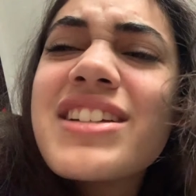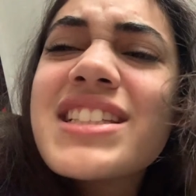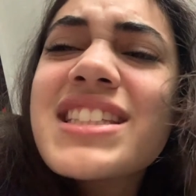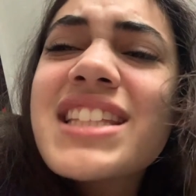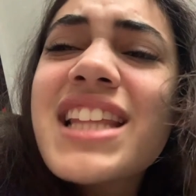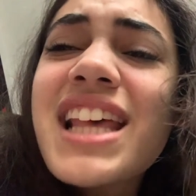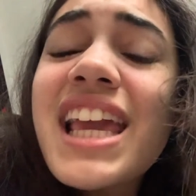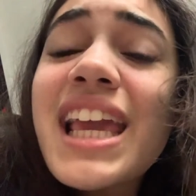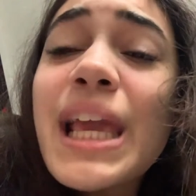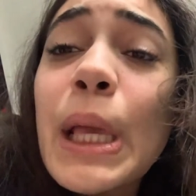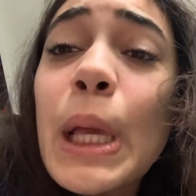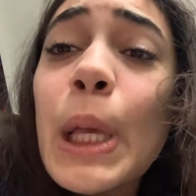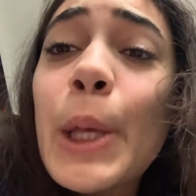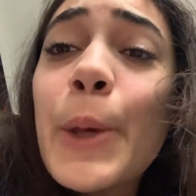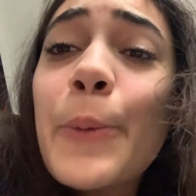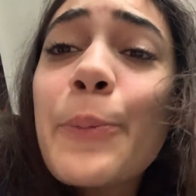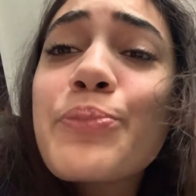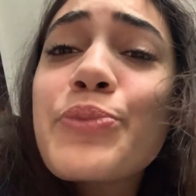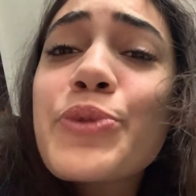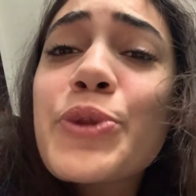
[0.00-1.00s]
was like,
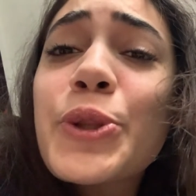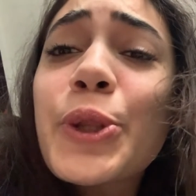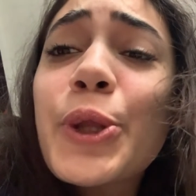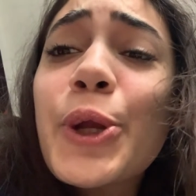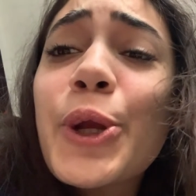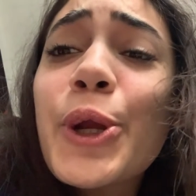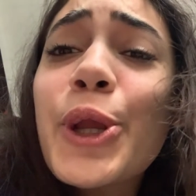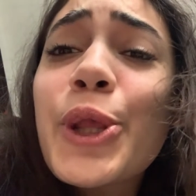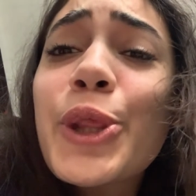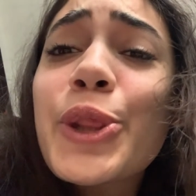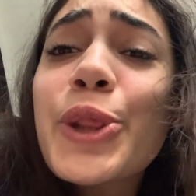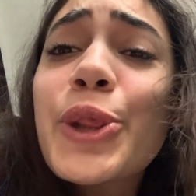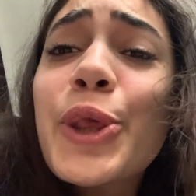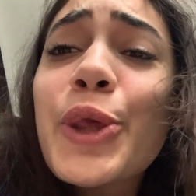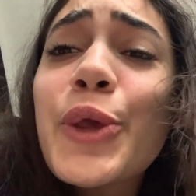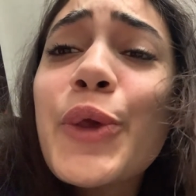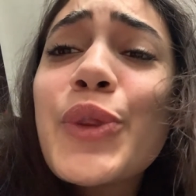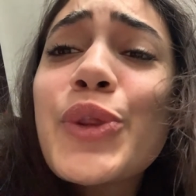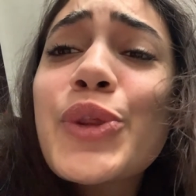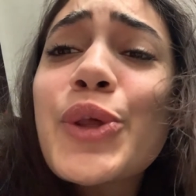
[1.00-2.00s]
sir,
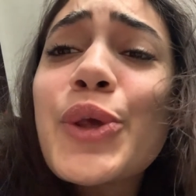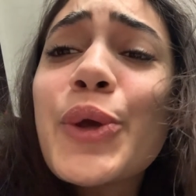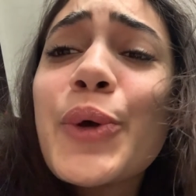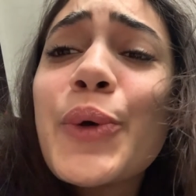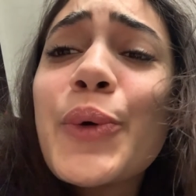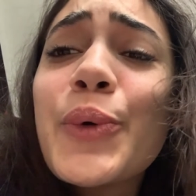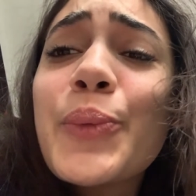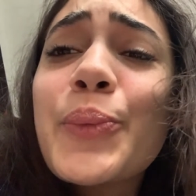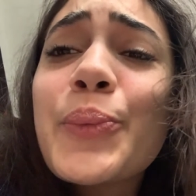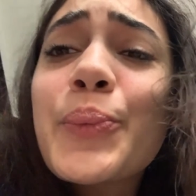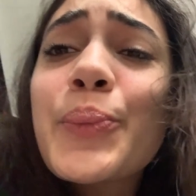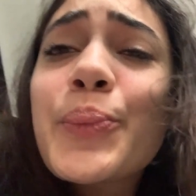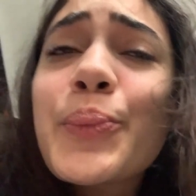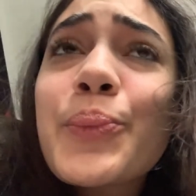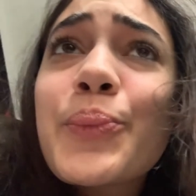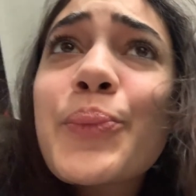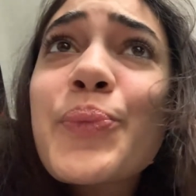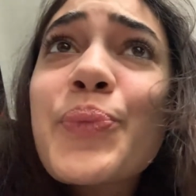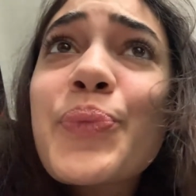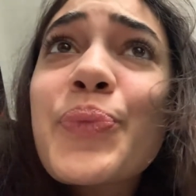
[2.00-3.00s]
excuse you.
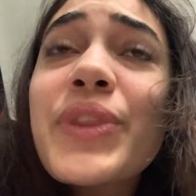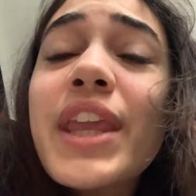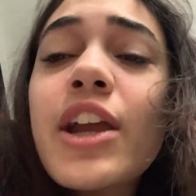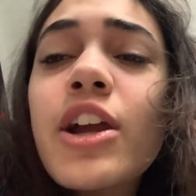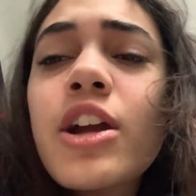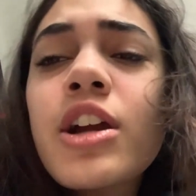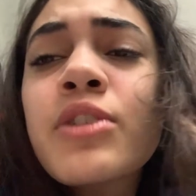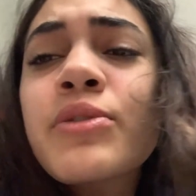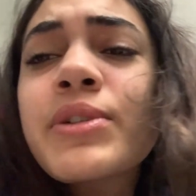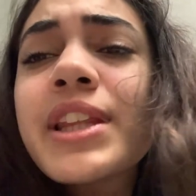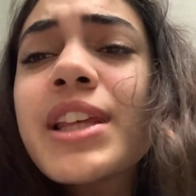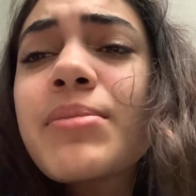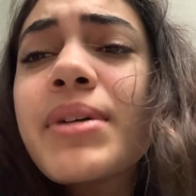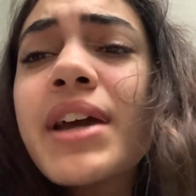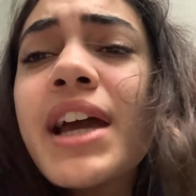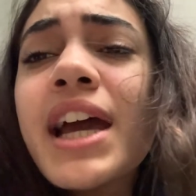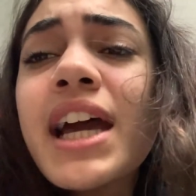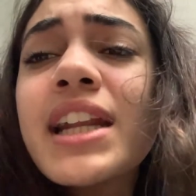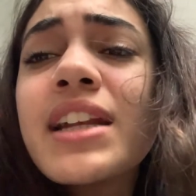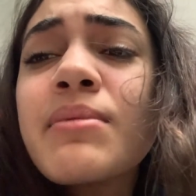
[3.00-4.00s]
It hurt really
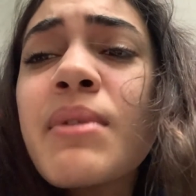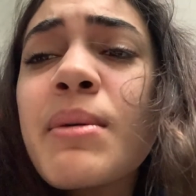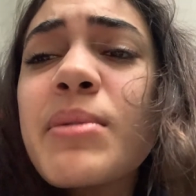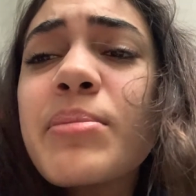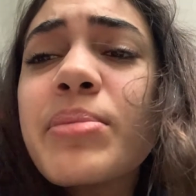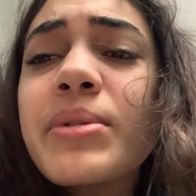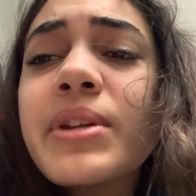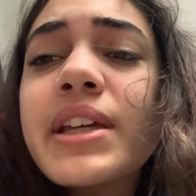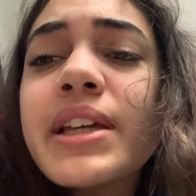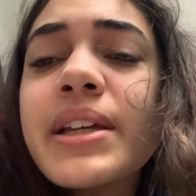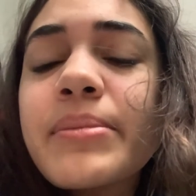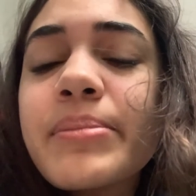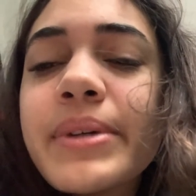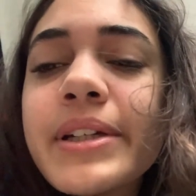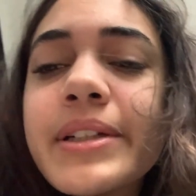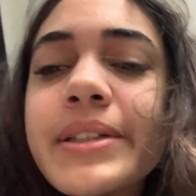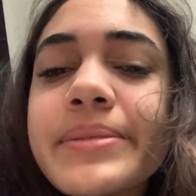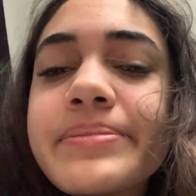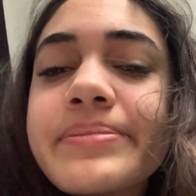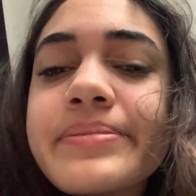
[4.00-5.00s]
bad, it made me bleed,
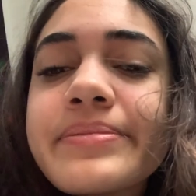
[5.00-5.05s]
but